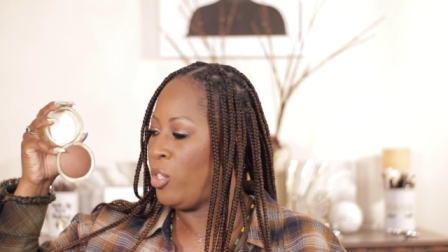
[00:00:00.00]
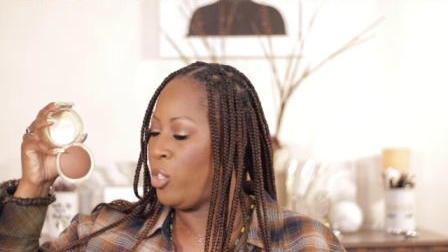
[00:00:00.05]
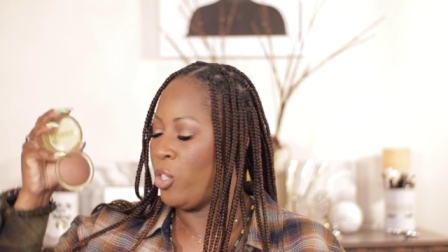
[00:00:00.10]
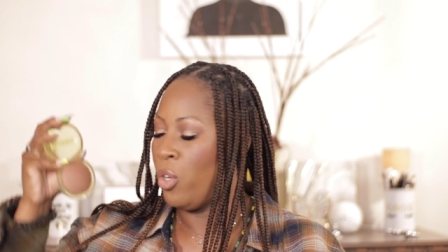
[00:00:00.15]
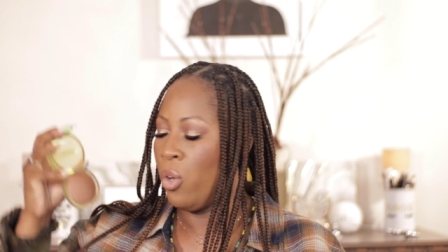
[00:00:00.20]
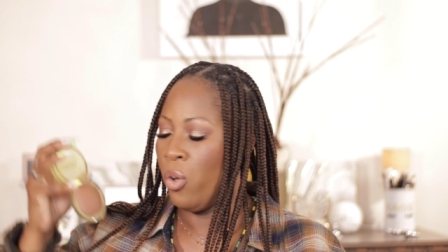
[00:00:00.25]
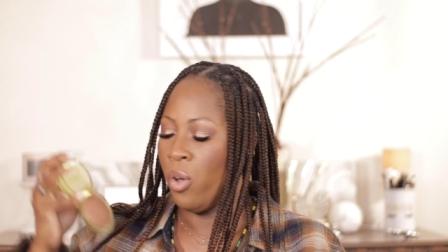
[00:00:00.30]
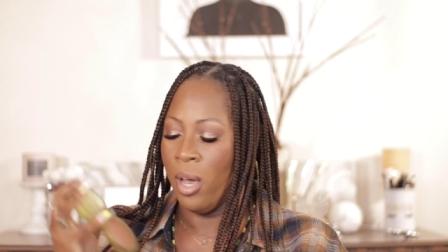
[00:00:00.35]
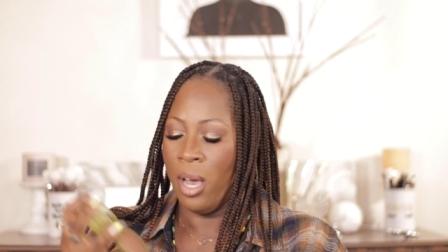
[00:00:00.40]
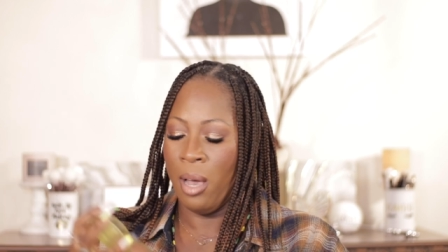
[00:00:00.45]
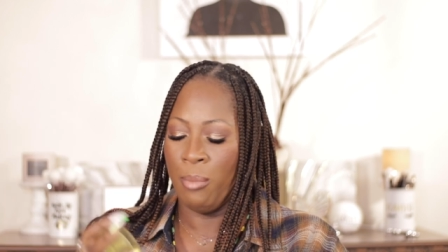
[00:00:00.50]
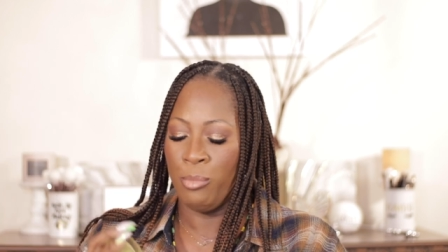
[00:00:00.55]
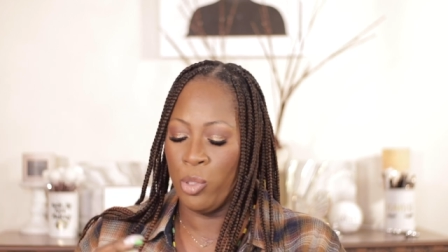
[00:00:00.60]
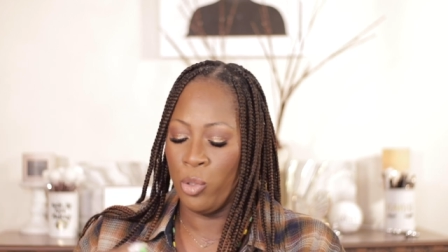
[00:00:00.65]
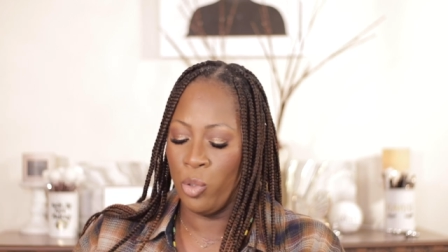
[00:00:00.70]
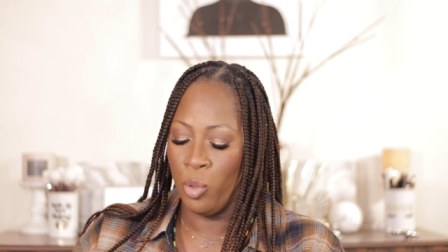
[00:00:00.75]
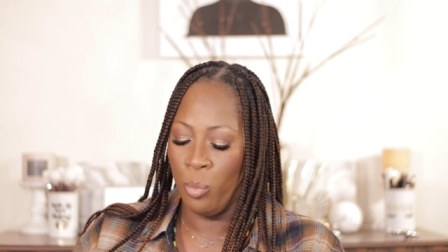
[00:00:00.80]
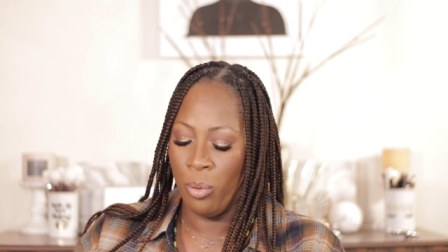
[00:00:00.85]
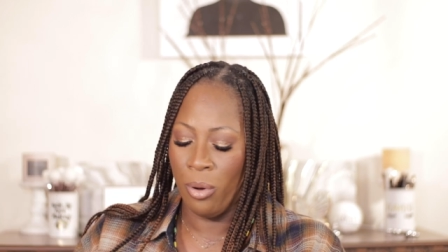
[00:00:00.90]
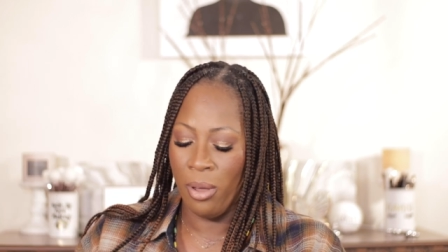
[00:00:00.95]
So I'm
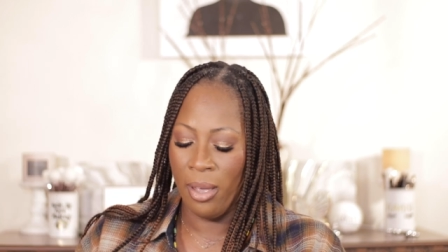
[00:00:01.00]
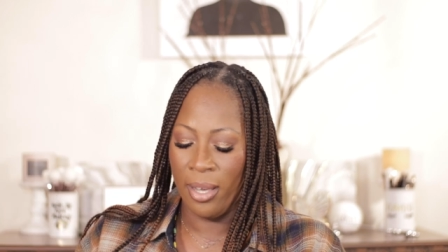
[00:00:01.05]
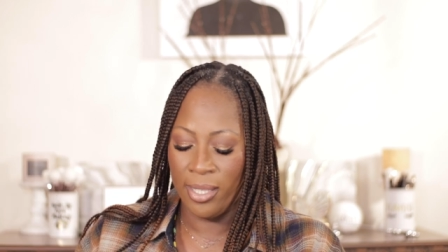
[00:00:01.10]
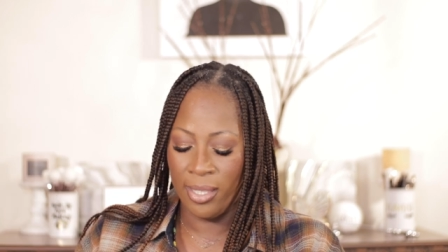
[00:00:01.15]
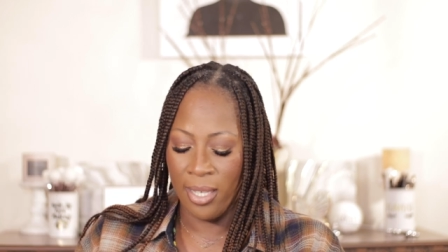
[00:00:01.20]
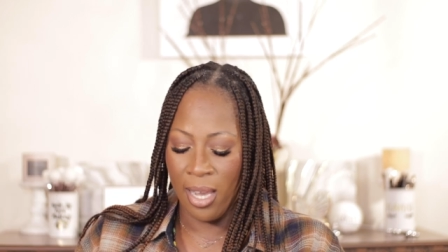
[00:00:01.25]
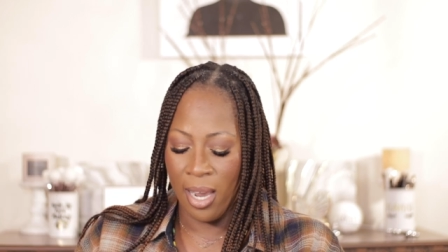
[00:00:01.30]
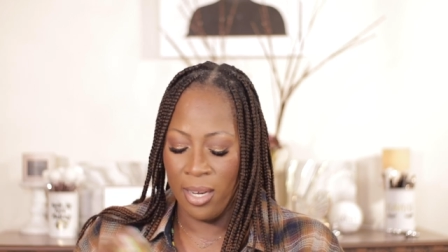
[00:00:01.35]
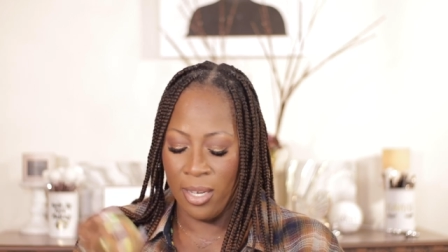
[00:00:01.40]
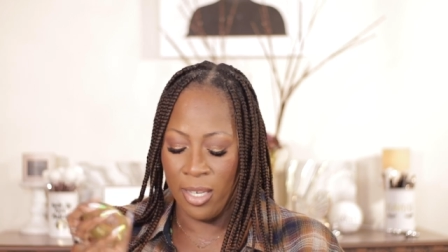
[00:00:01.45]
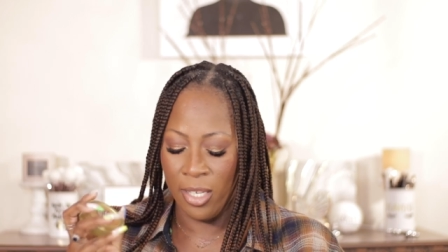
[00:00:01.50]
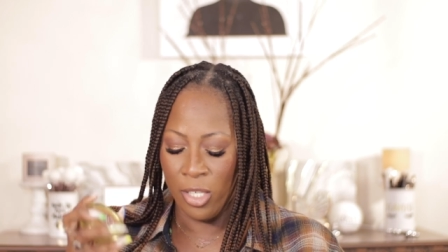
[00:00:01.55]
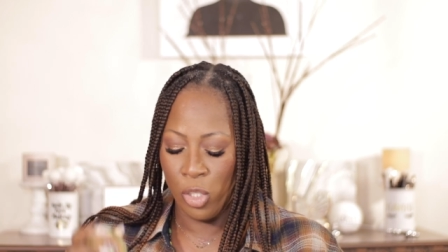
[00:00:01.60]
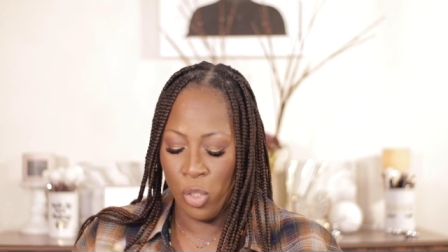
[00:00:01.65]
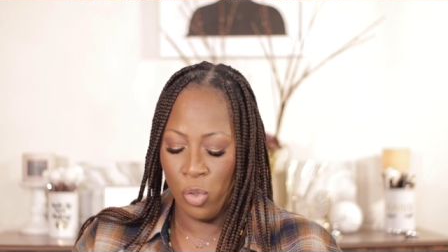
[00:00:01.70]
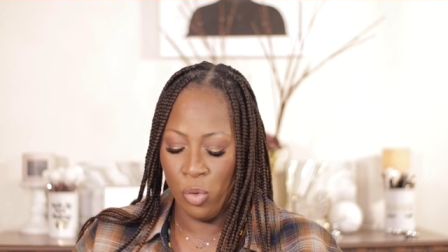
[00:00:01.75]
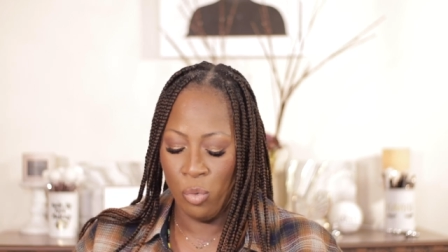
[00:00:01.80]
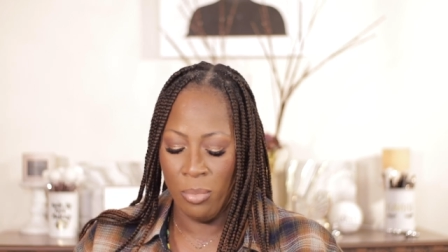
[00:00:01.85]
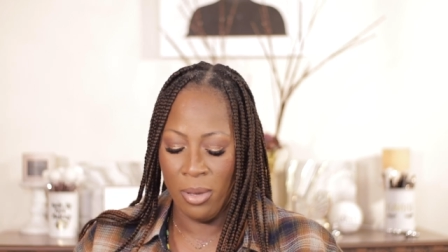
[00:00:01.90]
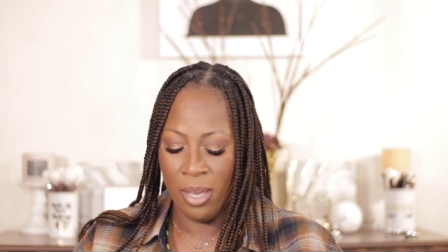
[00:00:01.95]
super excited
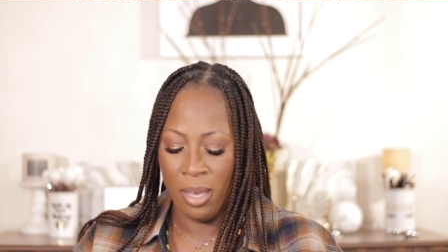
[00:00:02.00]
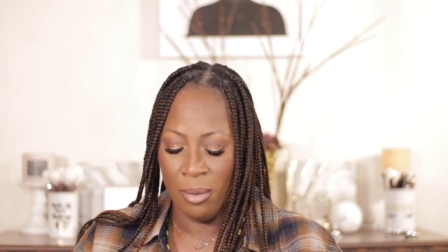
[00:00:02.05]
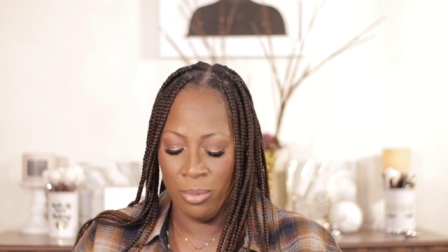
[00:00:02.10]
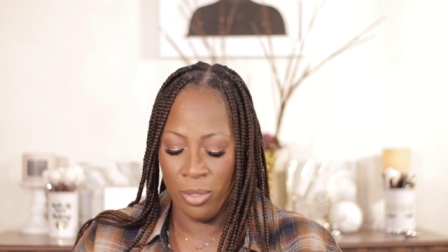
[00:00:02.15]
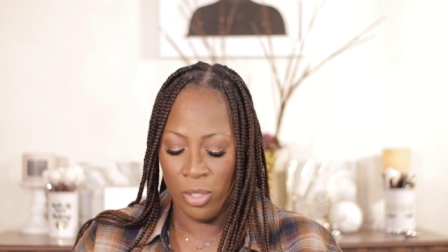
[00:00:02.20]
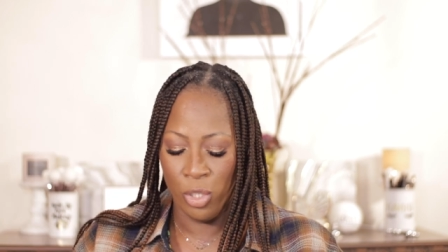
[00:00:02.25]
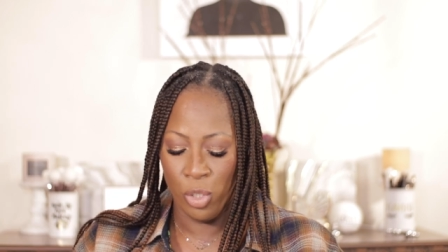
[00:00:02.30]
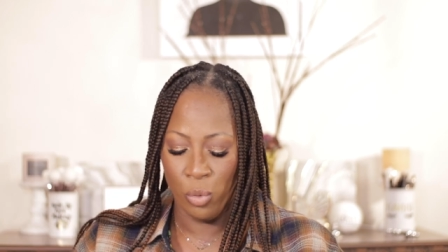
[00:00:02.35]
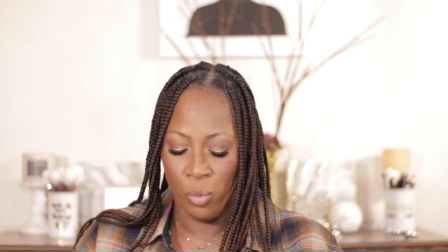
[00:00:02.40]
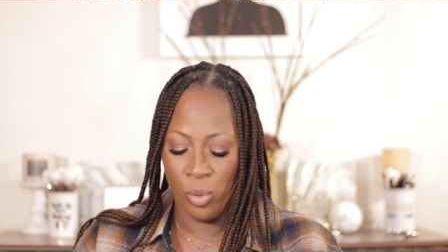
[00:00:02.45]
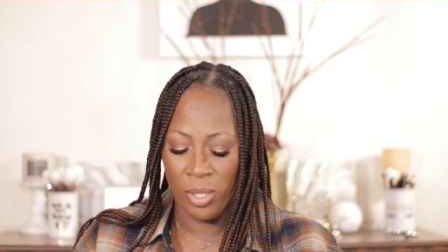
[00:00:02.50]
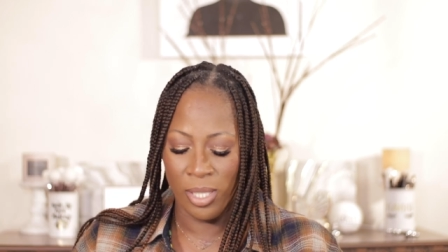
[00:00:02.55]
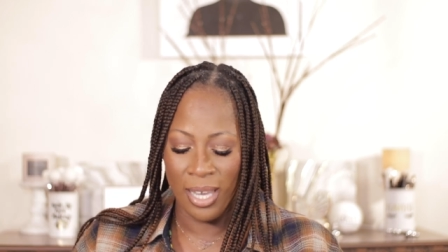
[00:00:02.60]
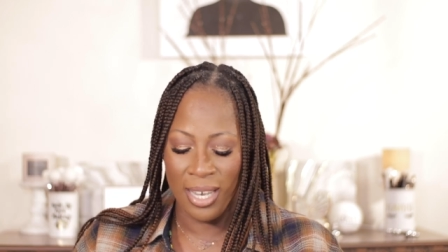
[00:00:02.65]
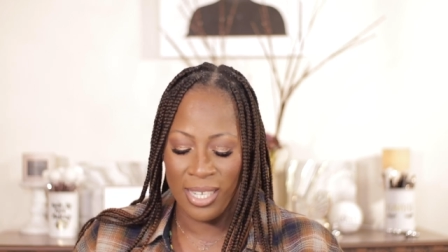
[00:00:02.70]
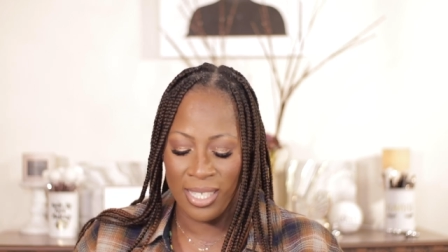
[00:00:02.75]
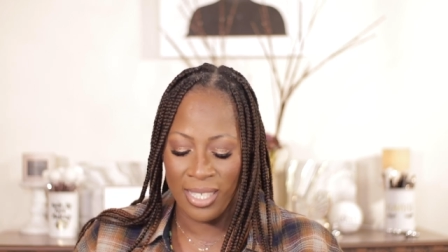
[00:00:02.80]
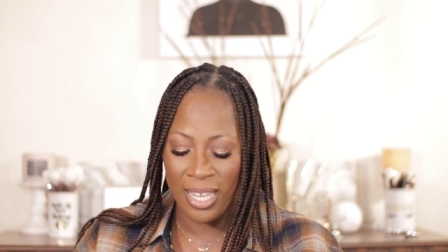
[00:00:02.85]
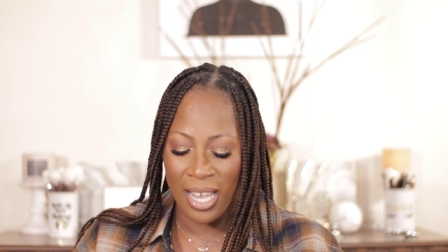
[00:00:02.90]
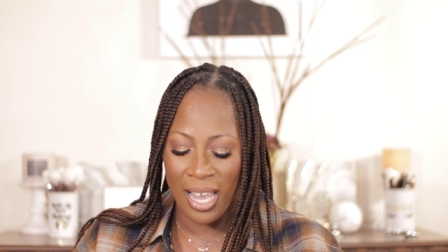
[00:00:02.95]
to be able to
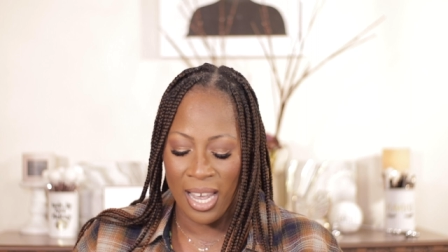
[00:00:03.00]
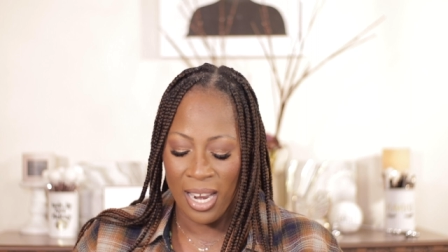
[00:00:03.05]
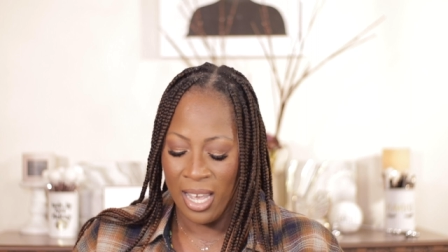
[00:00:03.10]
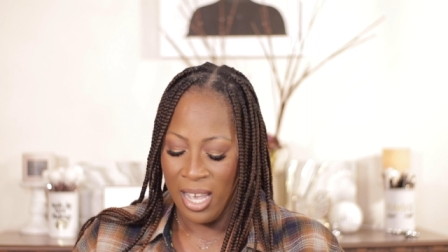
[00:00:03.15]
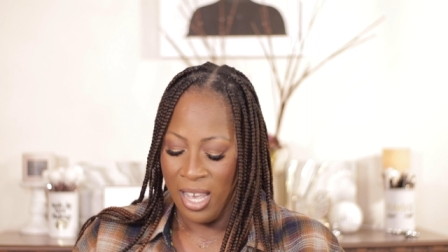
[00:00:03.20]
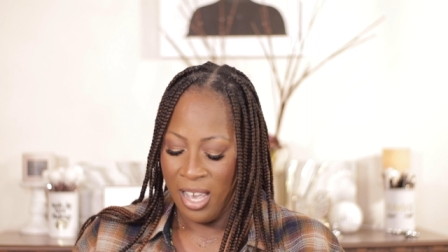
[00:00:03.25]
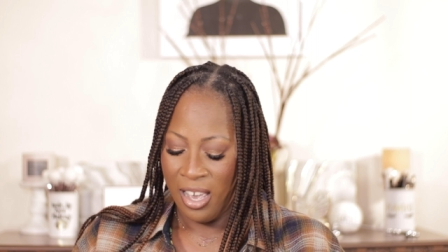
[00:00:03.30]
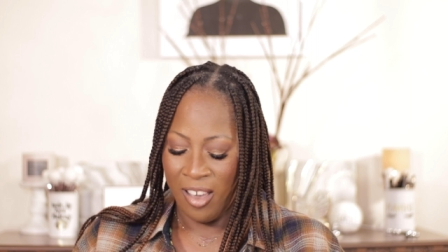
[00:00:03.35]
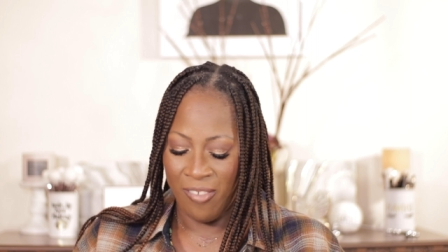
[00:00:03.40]
test that.